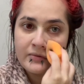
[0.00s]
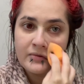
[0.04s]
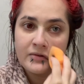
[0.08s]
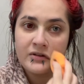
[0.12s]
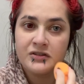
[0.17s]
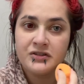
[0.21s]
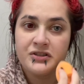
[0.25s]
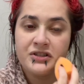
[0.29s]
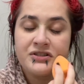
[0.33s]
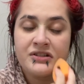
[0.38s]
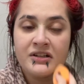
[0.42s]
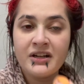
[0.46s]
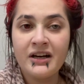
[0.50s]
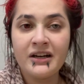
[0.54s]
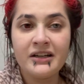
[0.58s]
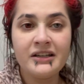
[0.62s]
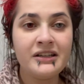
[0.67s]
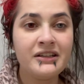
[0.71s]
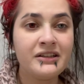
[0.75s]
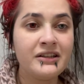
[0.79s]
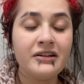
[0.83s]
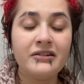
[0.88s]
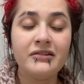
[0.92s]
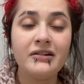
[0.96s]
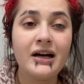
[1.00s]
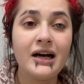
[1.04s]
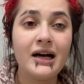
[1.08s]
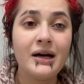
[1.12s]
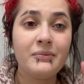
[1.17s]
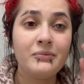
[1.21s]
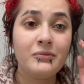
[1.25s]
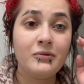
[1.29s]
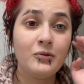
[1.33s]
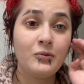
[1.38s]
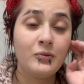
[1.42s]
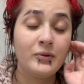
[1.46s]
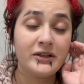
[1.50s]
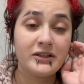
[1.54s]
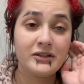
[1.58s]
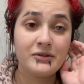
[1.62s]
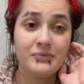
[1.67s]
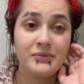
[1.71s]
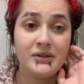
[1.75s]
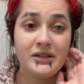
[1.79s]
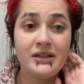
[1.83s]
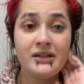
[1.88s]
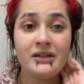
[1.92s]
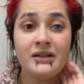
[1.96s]
She's not in the lab with
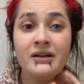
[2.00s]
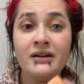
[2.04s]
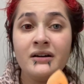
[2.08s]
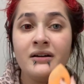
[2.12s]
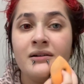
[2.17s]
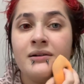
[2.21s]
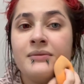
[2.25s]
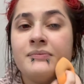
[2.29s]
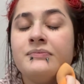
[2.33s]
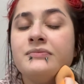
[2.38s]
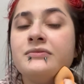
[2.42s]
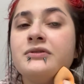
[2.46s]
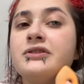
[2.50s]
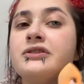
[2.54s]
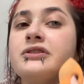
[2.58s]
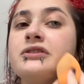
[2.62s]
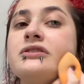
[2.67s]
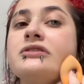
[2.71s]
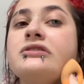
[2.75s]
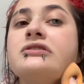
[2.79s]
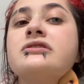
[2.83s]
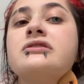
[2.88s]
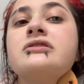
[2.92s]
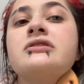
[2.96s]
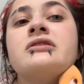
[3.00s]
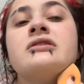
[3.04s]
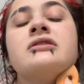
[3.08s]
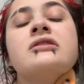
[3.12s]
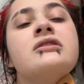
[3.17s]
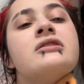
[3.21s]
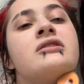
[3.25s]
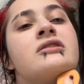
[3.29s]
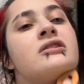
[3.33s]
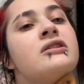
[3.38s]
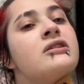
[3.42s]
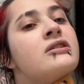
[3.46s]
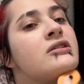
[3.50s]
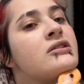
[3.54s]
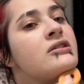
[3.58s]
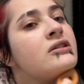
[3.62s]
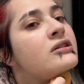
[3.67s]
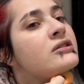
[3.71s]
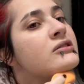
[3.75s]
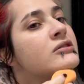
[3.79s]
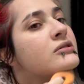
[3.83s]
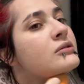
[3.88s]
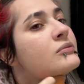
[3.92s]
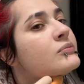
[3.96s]
me. She's
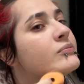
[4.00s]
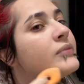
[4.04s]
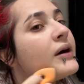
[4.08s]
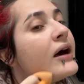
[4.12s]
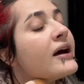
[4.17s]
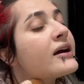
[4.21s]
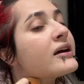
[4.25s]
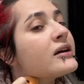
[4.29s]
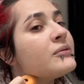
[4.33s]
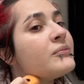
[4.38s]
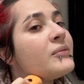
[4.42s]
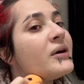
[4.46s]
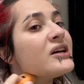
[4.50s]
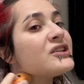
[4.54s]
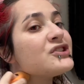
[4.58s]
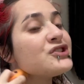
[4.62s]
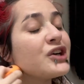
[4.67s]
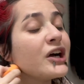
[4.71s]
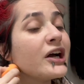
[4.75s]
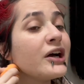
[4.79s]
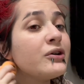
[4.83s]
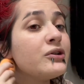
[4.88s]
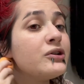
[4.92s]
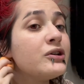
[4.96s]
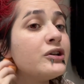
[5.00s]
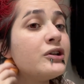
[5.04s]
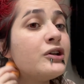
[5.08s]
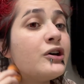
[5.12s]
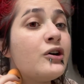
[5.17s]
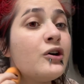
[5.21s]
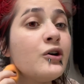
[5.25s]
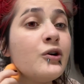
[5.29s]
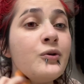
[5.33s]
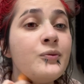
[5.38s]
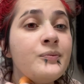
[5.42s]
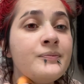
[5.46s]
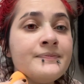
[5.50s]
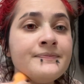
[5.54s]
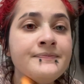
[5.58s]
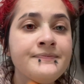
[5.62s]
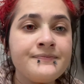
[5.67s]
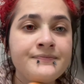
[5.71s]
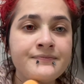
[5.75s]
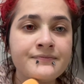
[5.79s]
back in my childhood home.